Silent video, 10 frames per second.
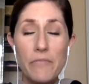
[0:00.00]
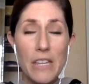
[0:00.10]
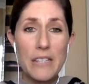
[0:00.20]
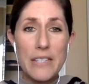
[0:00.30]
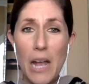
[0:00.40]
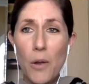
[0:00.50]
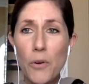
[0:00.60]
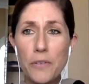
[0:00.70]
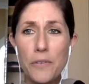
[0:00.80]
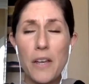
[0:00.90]
this hour
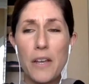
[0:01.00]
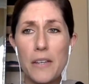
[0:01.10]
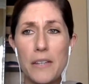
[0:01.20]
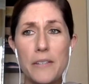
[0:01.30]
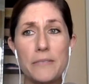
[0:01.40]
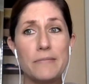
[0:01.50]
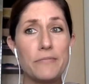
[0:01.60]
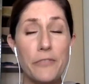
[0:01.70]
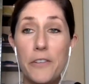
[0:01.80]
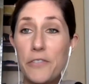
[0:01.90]
and uh,
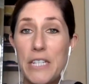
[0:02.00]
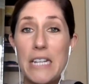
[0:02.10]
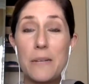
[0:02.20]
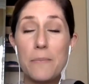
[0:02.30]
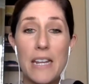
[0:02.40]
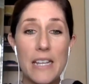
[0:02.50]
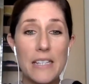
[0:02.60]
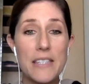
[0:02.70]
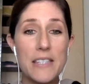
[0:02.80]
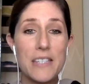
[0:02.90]
15
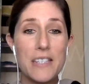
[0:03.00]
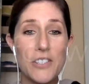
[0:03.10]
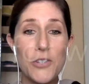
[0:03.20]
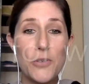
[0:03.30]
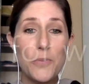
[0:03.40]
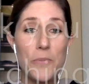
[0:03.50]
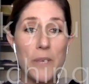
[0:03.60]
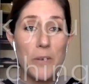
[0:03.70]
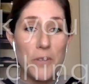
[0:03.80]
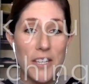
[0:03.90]
minutes to
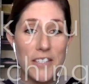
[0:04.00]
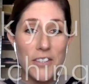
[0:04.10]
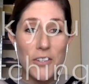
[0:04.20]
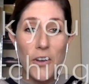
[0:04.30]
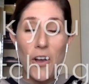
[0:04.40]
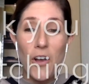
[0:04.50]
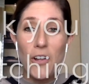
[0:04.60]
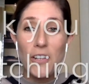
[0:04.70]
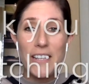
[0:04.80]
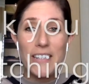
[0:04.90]
be with us on the
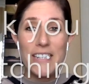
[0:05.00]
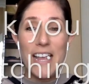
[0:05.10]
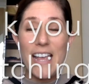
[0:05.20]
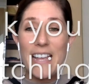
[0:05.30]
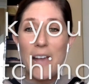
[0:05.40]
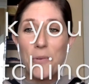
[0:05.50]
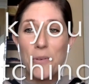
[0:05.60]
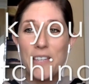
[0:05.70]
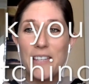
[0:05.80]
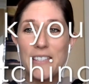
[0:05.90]
call and to hang out
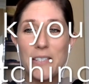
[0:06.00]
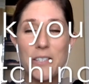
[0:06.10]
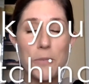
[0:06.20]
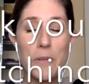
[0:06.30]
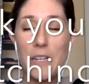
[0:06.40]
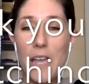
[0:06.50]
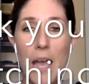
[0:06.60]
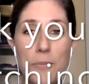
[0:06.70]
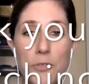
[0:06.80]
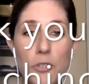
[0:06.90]
with us. It's been an
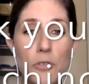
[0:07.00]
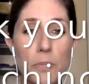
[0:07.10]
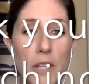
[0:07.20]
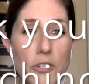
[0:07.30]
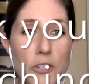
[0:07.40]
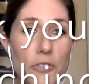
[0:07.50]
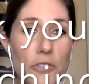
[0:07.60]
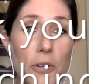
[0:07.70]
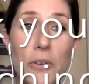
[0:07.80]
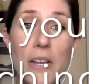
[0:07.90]
absolute pleasure.
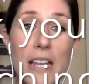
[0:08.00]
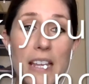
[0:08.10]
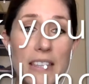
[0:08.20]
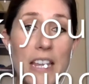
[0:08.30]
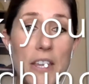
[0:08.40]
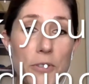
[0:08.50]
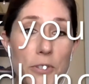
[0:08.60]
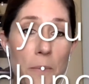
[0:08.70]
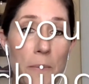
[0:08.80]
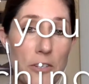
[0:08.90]
So thank you
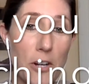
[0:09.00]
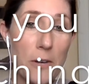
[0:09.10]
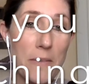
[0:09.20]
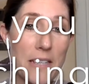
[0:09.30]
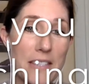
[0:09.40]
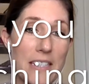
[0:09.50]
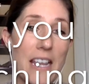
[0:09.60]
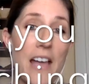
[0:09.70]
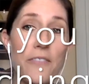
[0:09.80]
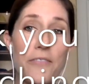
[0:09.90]
so much, Arttemis, and
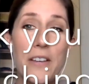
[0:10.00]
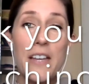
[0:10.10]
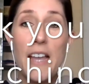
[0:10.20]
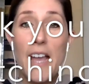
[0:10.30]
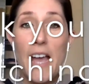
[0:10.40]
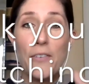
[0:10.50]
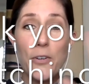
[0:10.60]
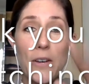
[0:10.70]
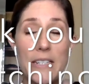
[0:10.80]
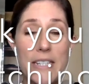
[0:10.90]
have have a
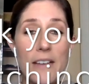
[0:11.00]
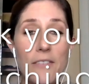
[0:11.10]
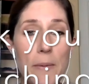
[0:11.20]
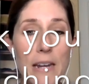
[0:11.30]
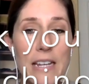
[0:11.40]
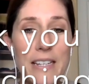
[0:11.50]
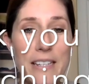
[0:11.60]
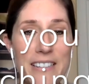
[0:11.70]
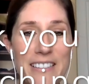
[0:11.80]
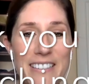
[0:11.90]
great day, everybody.
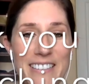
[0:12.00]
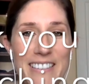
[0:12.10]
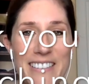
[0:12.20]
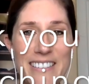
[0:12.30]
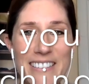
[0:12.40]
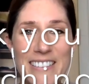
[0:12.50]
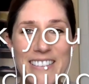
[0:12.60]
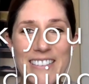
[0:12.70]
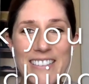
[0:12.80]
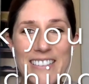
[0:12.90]

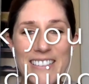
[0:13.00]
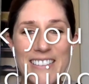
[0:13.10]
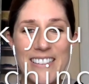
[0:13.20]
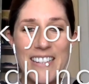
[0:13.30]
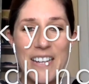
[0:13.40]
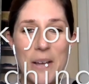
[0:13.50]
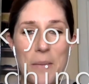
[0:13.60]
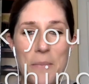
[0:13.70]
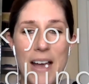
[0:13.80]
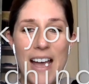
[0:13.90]
Bye.
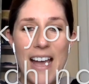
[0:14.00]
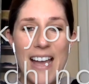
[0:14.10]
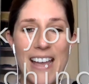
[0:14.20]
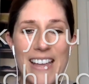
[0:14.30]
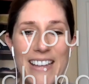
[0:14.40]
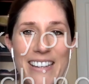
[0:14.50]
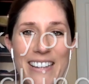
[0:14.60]
Bye.